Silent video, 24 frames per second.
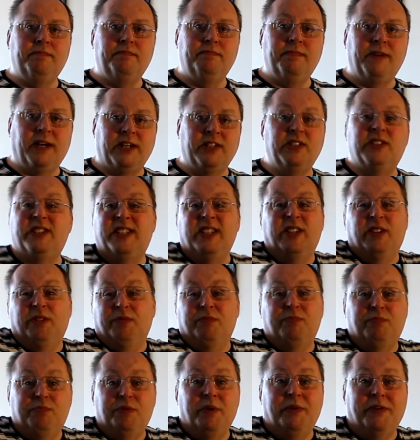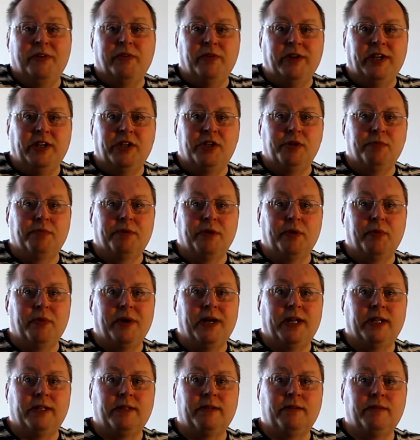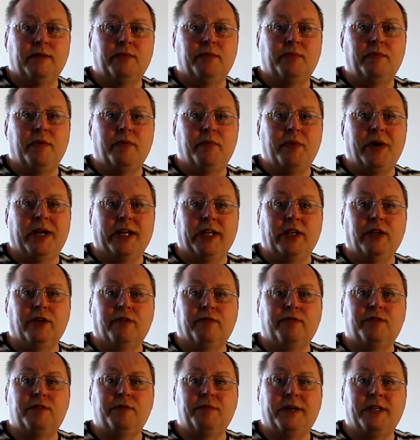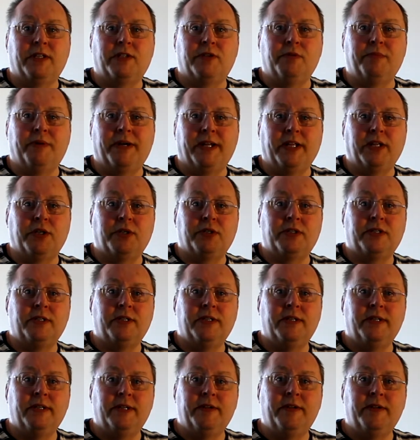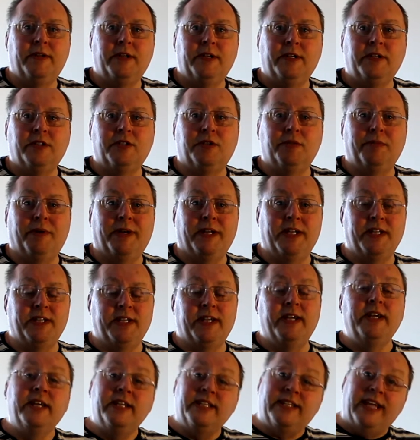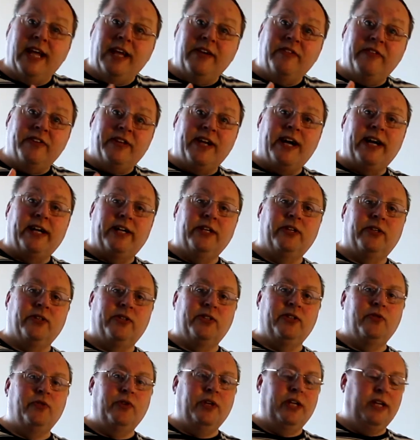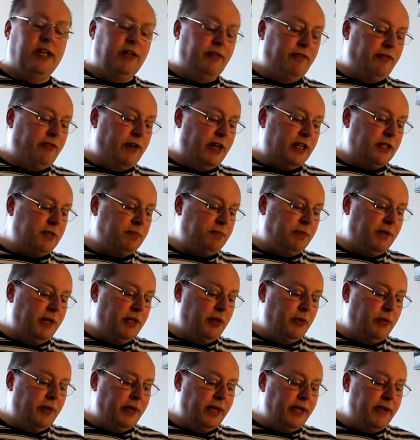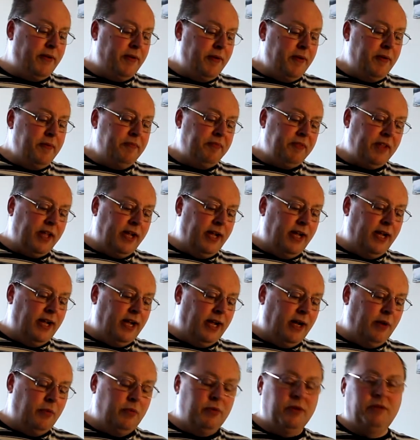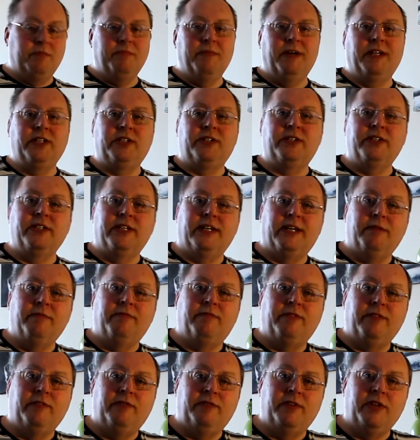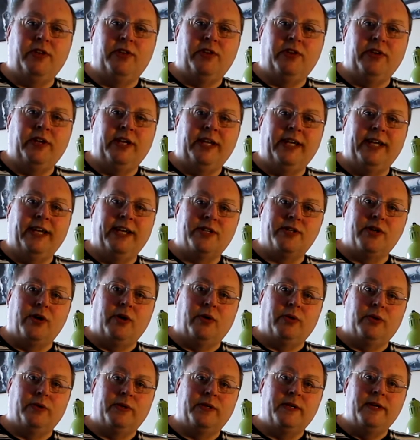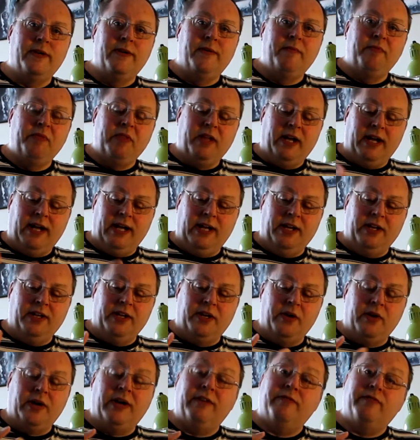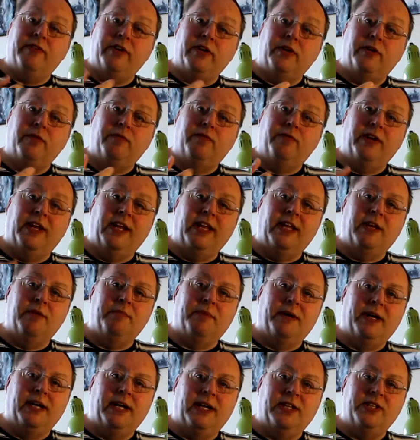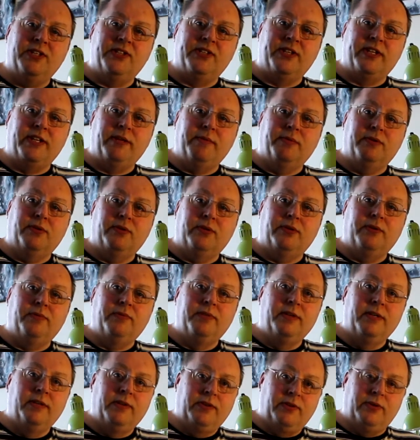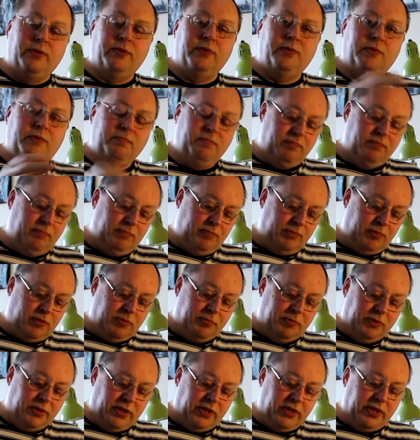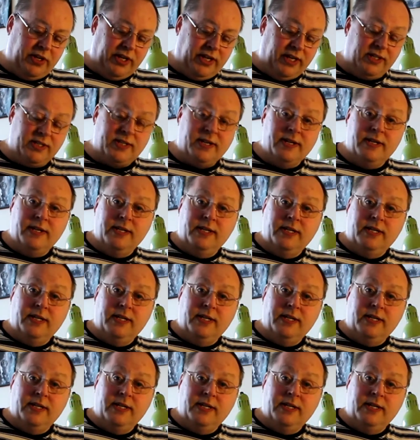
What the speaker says: I can still do it reasonably well enough to manage it. David Acer does it really fast, by the way. I would mention that I'm 53 years old and I don't have very good feeling in my hands anymore through some other things.